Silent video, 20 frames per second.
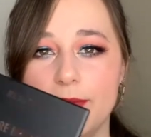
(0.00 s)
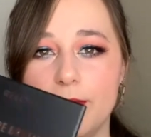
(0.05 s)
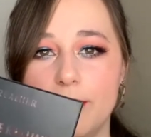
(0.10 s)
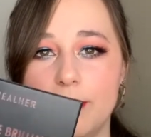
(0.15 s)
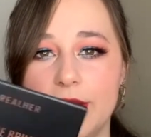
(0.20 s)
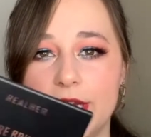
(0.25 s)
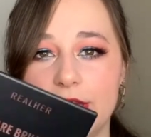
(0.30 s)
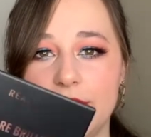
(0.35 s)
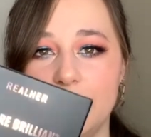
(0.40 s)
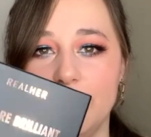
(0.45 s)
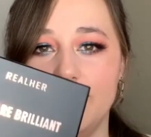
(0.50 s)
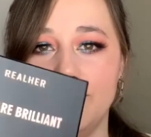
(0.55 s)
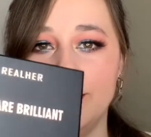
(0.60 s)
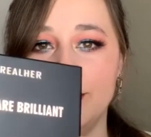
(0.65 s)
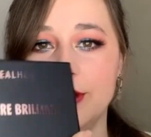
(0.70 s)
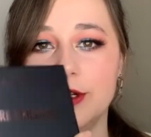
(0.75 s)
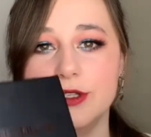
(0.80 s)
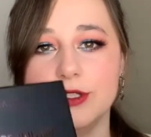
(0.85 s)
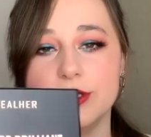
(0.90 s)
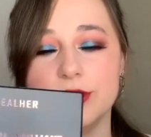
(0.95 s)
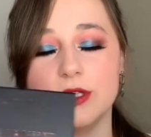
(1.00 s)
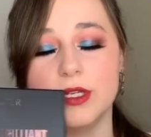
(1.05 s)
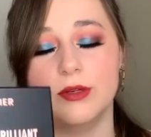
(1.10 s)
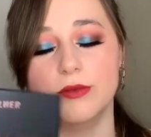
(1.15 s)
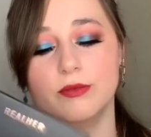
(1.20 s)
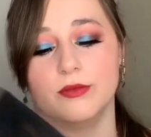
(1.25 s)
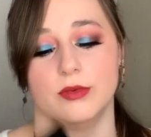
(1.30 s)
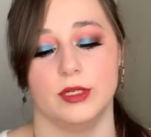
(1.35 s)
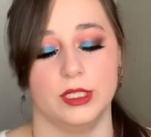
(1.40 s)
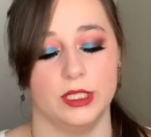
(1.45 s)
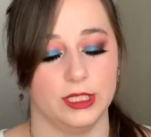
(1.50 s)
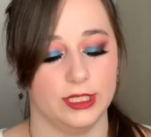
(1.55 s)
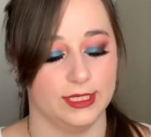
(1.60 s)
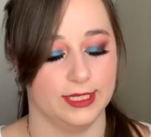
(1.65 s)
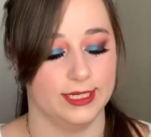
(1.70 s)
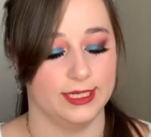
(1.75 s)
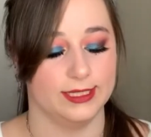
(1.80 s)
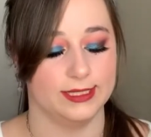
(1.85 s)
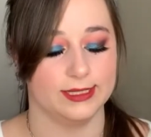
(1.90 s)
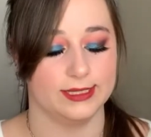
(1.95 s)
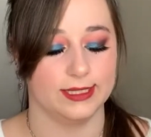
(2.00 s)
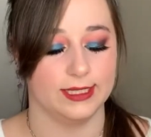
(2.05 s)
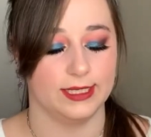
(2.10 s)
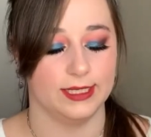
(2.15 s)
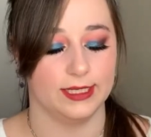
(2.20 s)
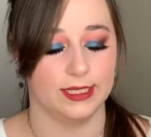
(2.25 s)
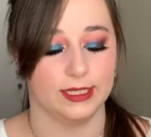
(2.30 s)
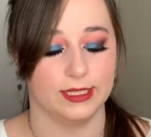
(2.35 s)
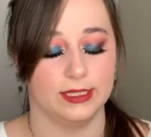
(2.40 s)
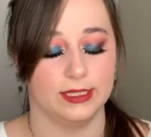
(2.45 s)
but it feels really nice. Like,